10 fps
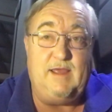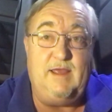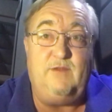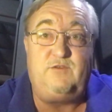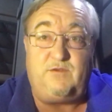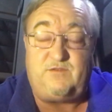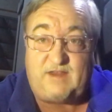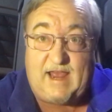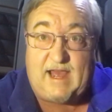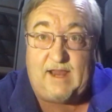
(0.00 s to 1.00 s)
It's just
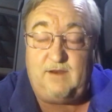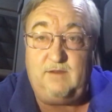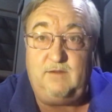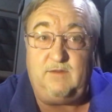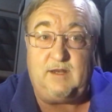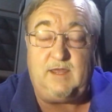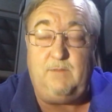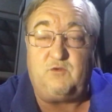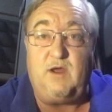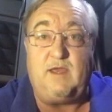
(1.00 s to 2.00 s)
sad that
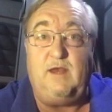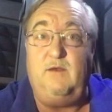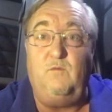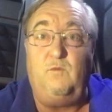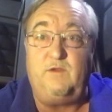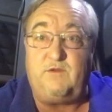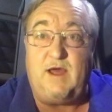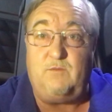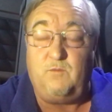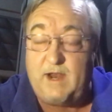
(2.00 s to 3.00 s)
Keep Truckin was
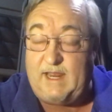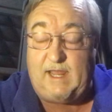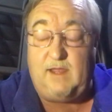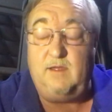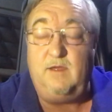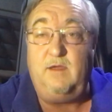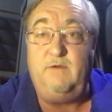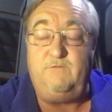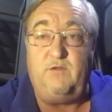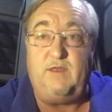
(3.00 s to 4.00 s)
not ready
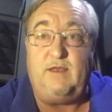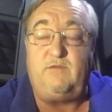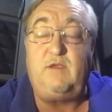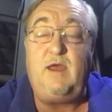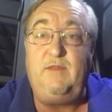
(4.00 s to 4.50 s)
for this.